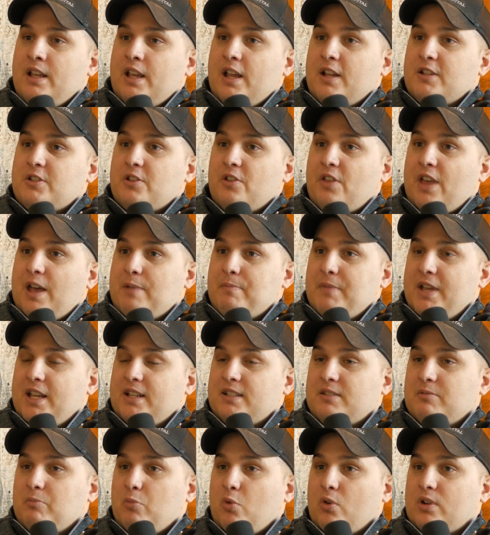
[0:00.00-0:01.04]
and so that
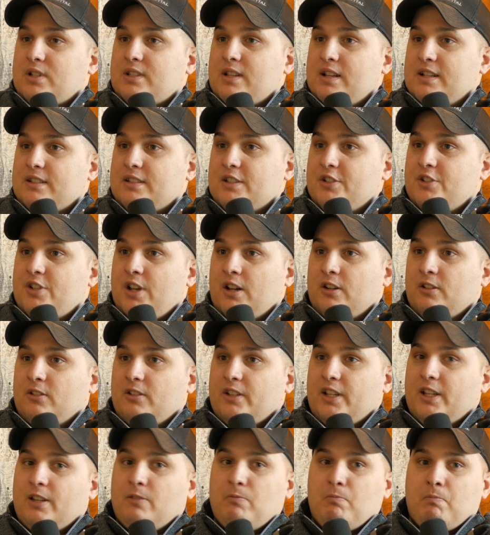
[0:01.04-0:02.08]
makes more sense. And
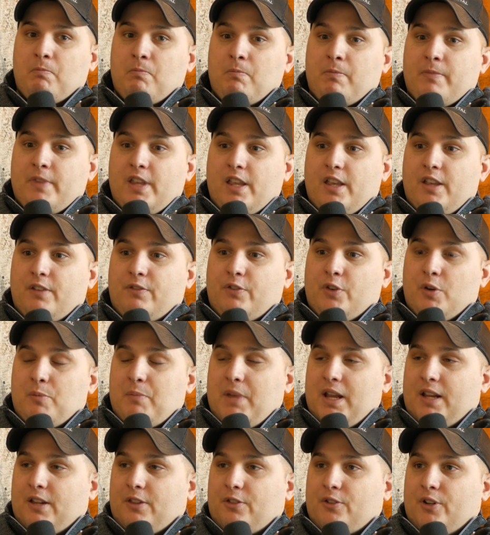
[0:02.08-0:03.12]
generally, if you're
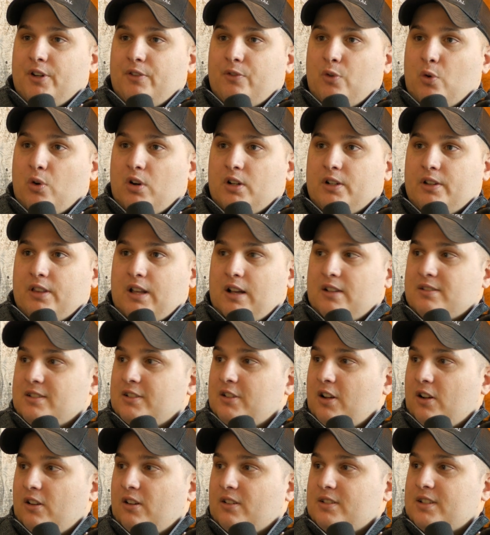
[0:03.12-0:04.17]
making
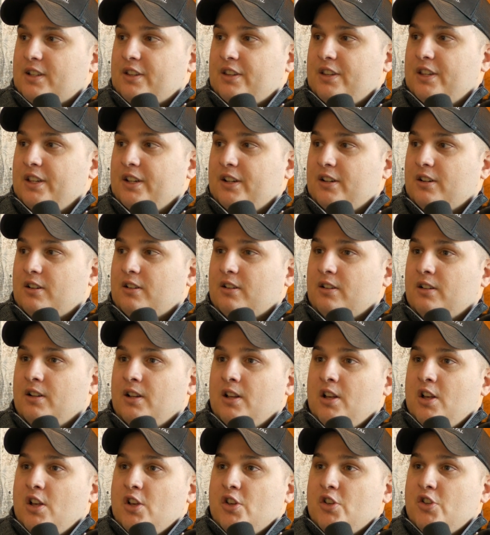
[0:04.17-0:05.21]
$300,000-$400,000 a year,
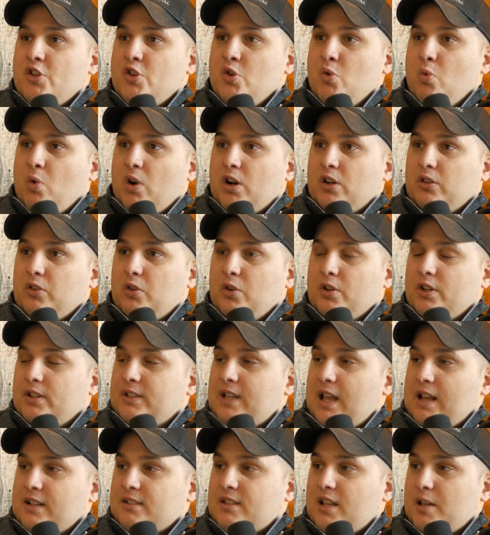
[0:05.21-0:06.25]
you want to lower your
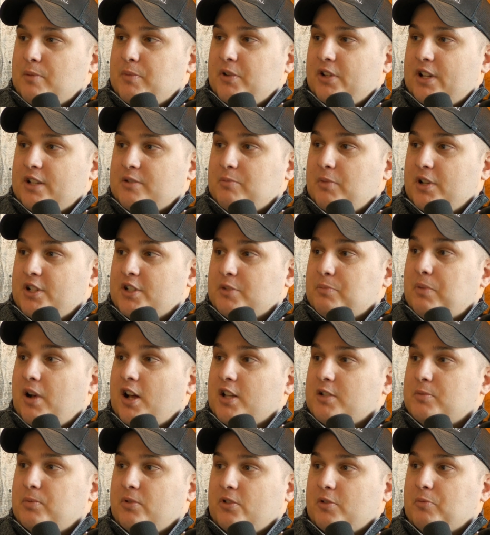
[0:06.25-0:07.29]
tax liability as much as
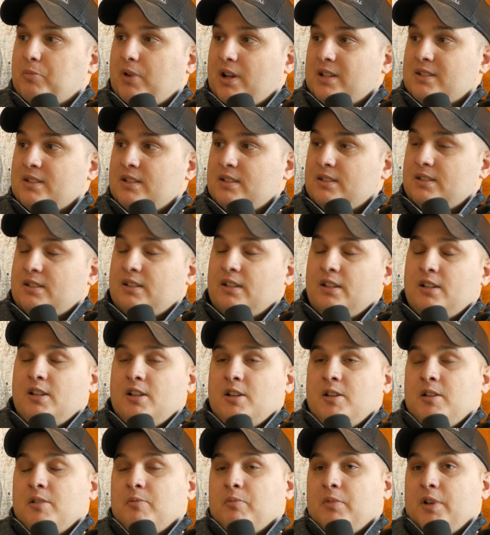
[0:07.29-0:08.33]
possible in present,
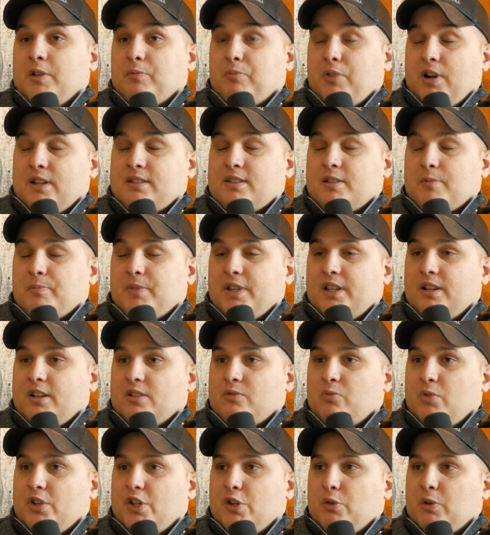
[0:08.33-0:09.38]
because
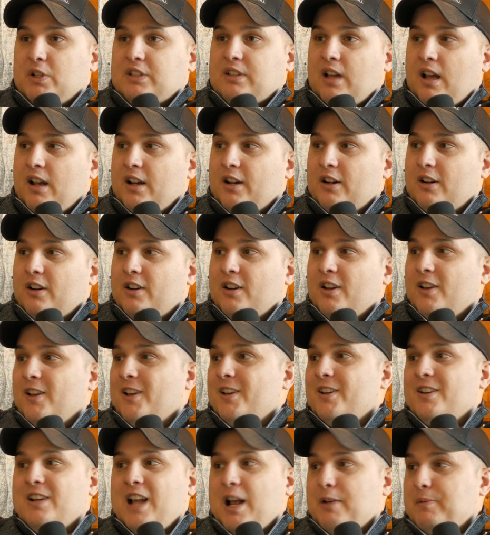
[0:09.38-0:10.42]
when you retire,
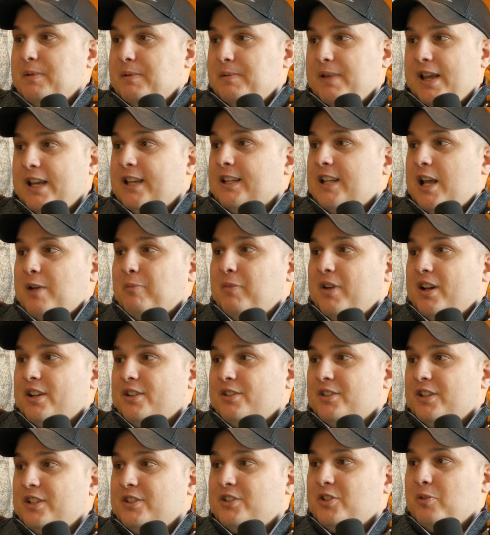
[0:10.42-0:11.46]
you're not gonna be making that
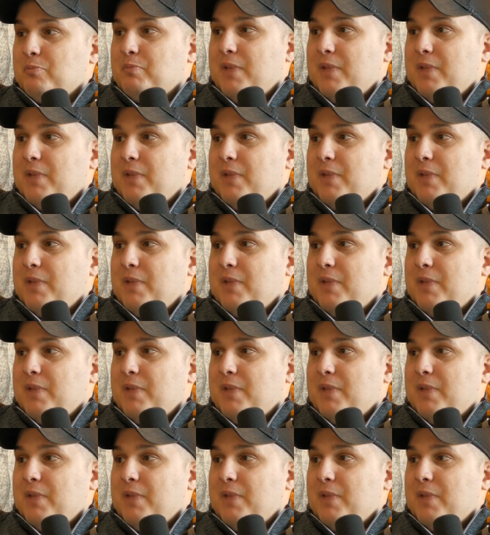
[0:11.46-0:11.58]
much. And so